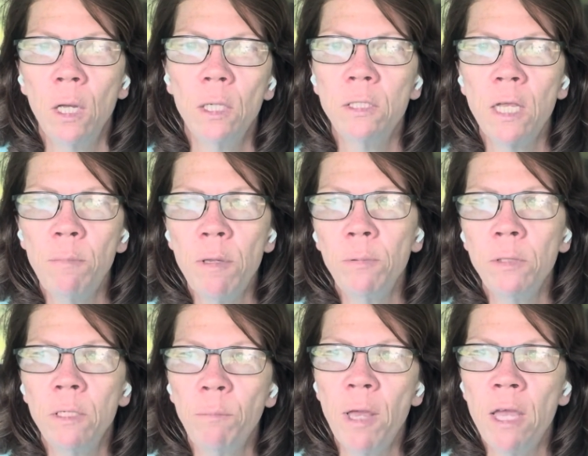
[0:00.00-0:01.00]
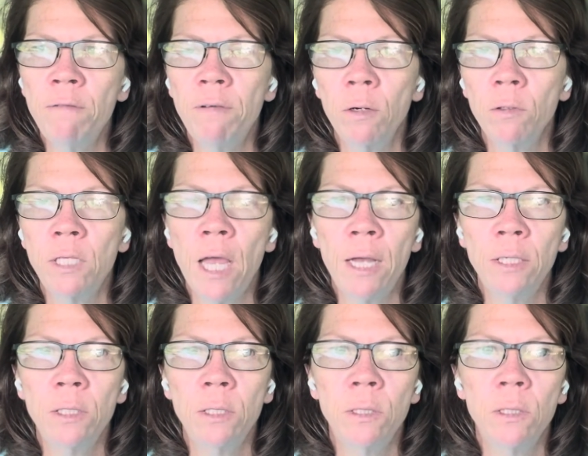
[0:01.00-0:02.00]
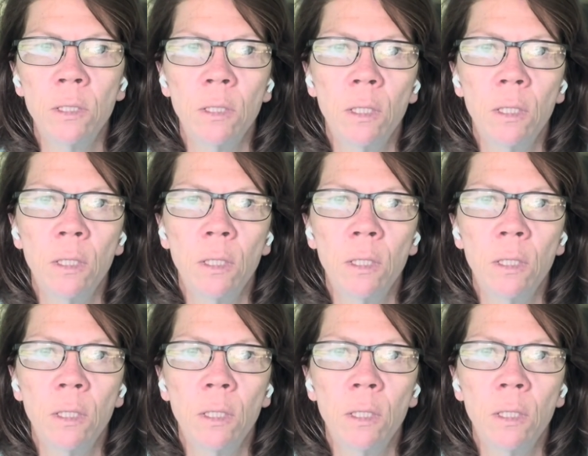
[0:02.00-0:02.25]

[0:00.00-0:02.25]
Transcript: State people didn't pay federal taxes.